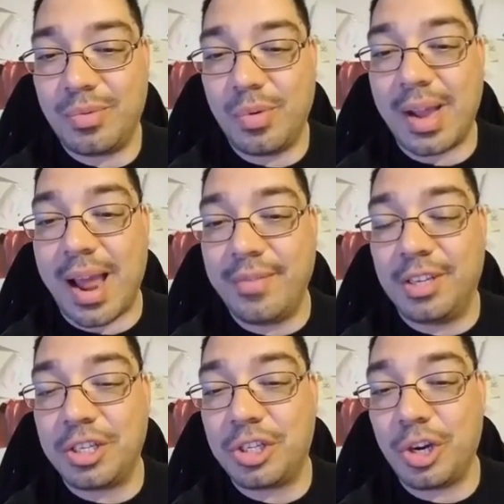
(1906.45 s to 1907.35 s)
What kind of
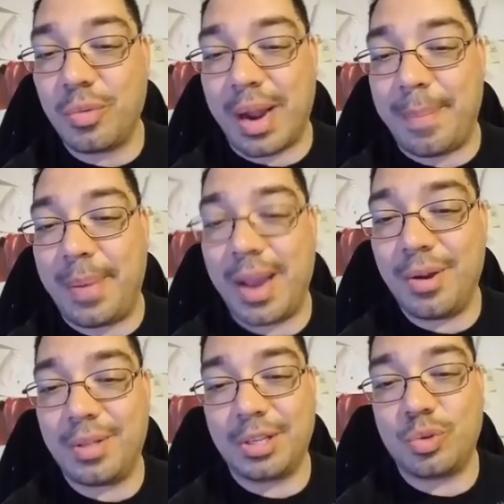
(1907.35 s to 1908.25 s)
dessert would I
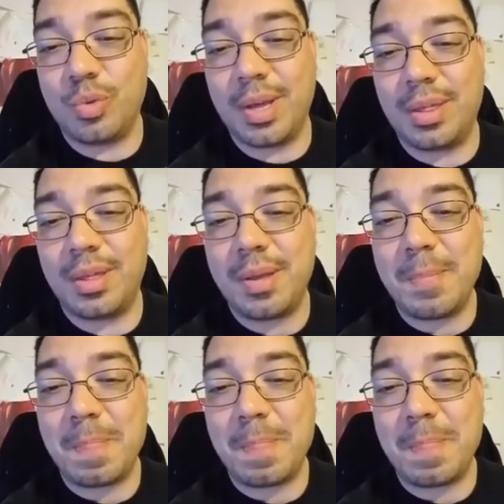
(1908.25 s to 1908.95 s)
pair this with?